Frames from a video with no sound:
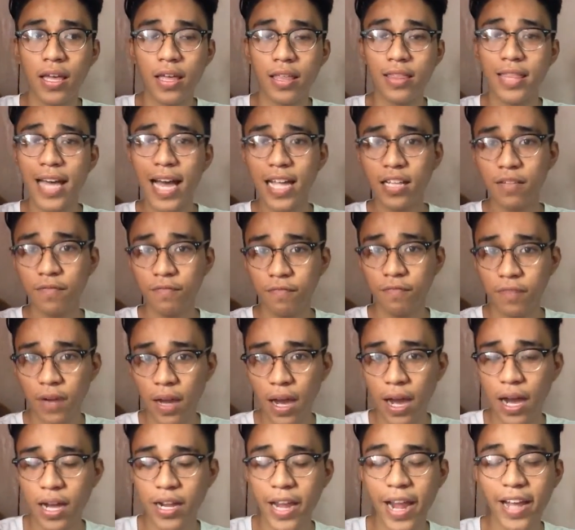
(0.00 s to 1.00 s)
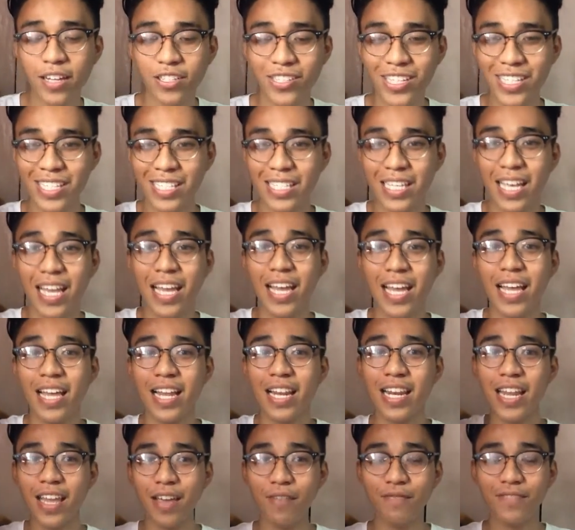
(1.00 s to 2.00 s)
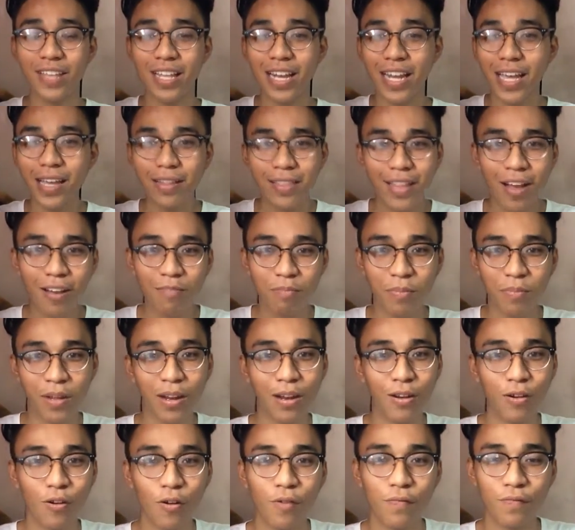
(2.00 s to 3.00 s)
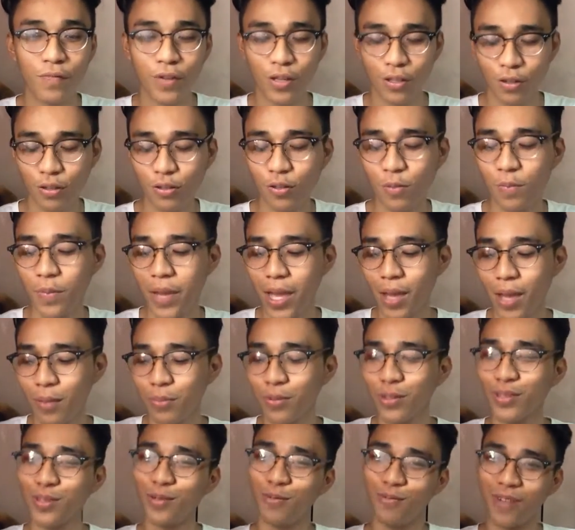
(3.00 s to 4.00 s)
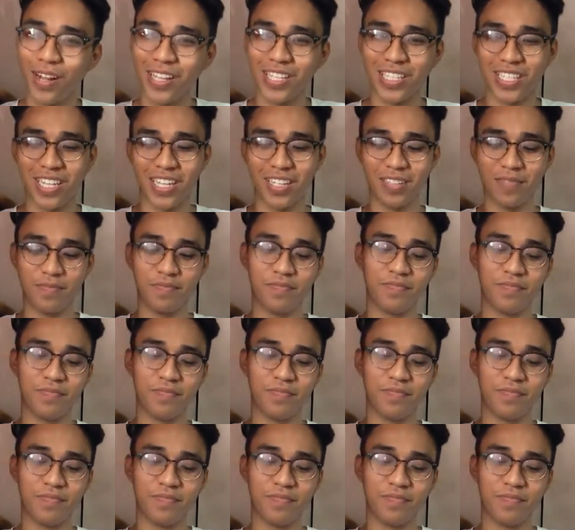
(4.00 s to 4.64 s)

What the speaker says: that vlog, I'll just leave the link down below for you to be able to watch it.